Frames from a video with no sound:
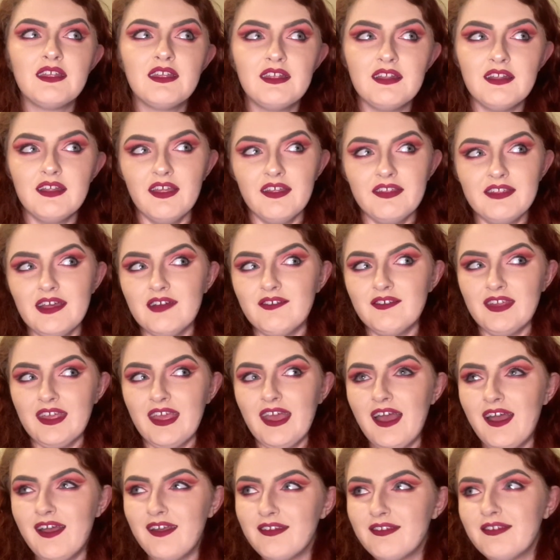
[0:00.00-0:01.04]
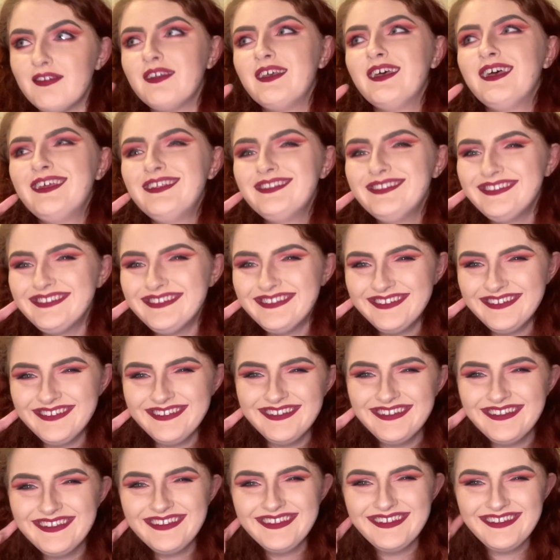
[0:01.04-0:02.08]
Let's have a guess.
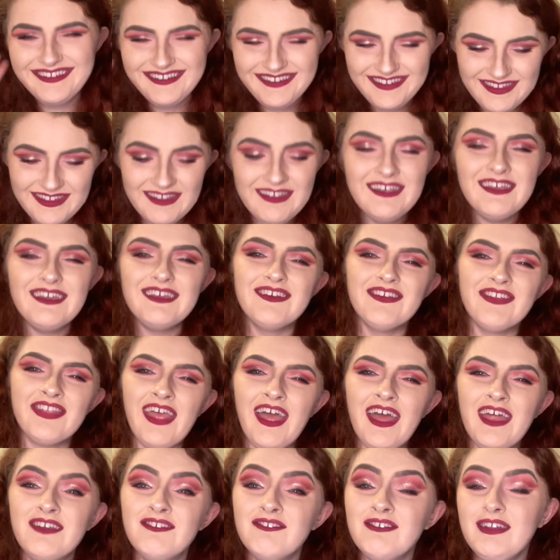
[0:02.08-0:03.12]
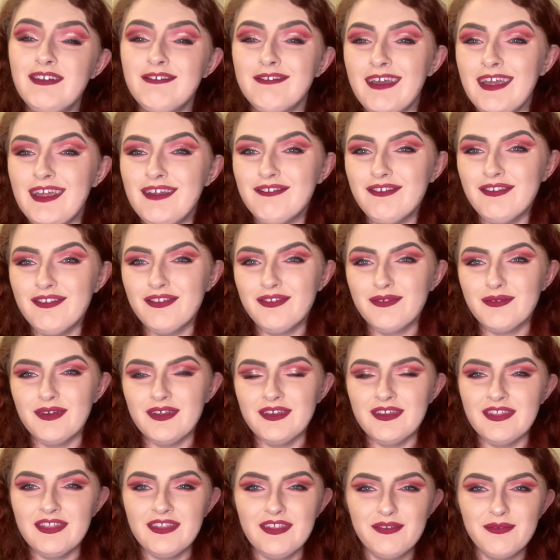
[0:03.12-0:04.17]
It's Henry Ravenswood,
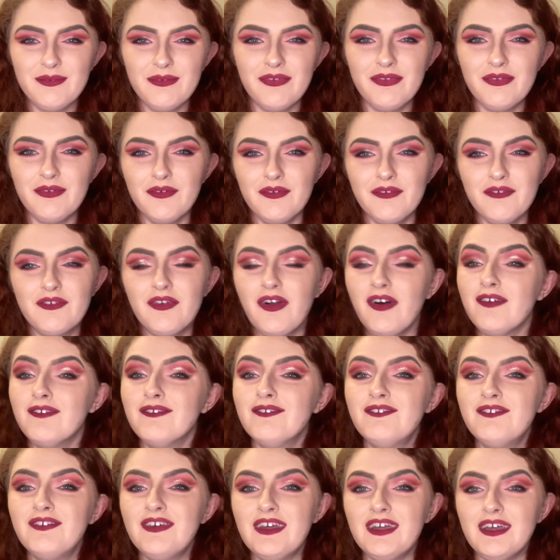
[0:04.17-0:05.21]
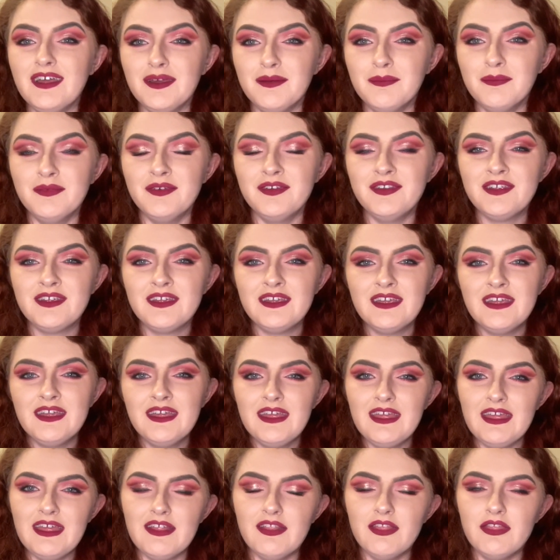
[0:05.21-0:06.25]
and this was sort of confirmed
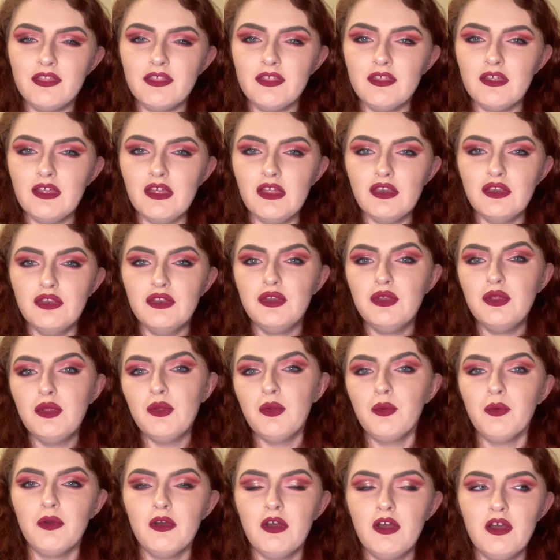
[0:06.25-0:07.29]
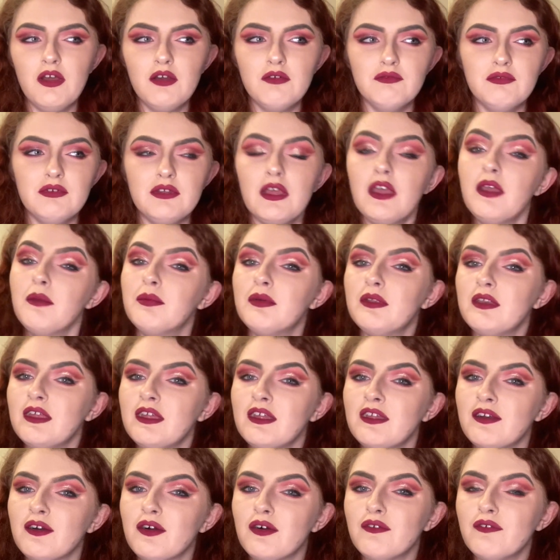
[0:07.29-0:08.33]
in the new
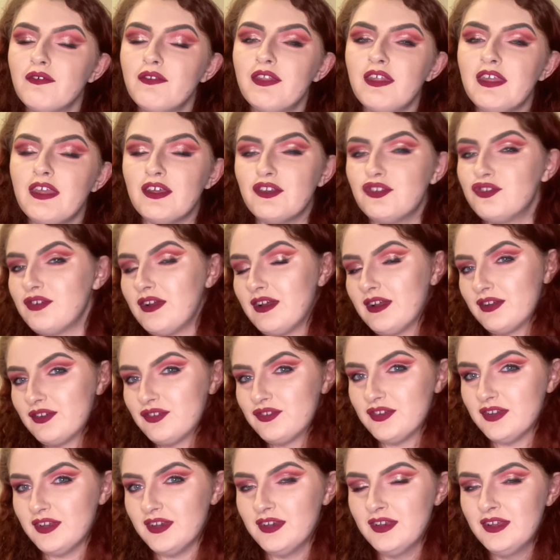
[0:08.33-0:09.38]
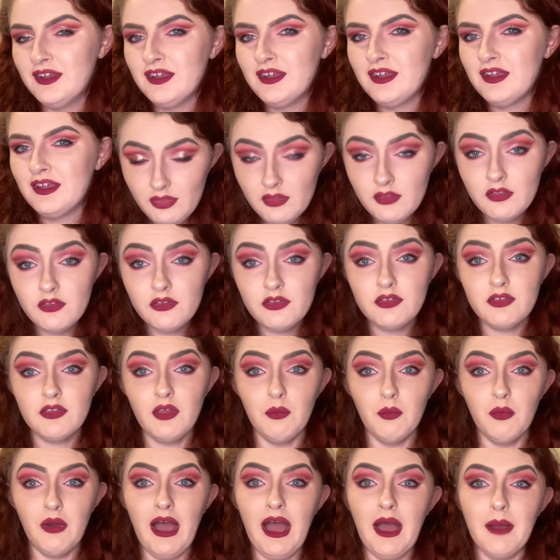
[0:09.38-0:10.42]
reopening of the attraction. So
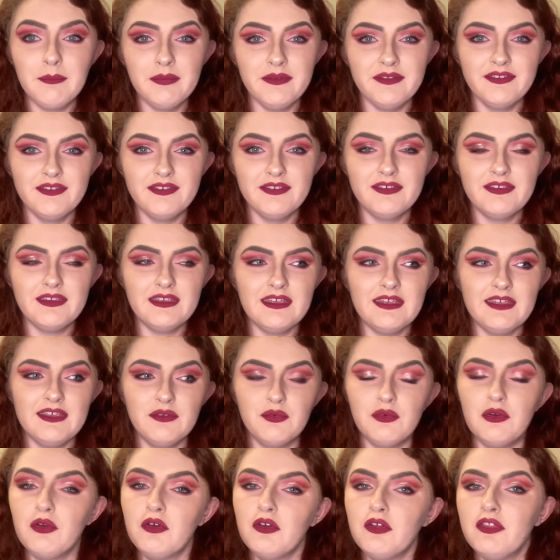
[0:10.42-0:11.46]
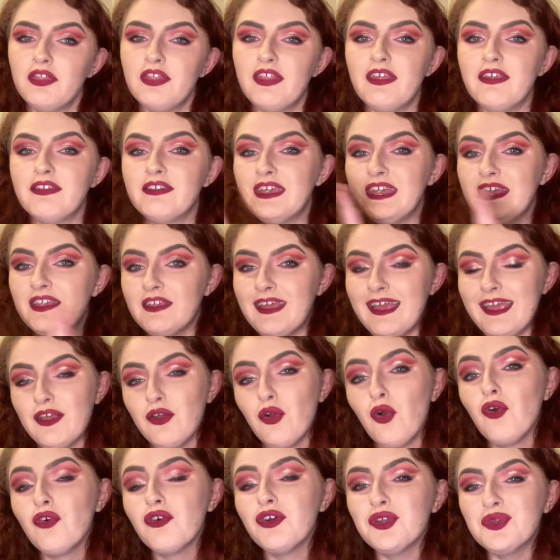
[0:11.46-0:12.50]
what happens is there is a
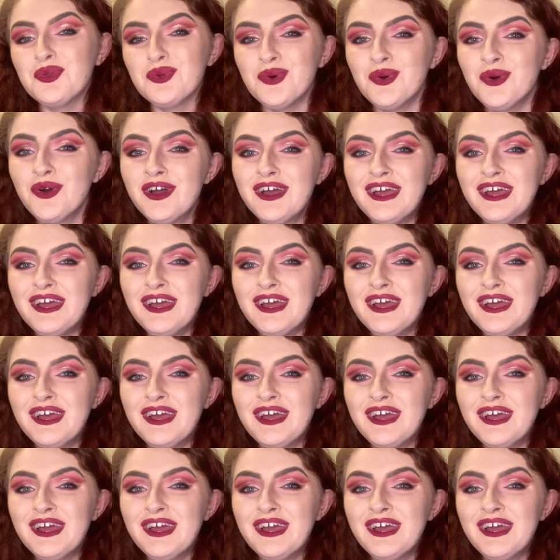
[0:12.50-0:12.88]
corridor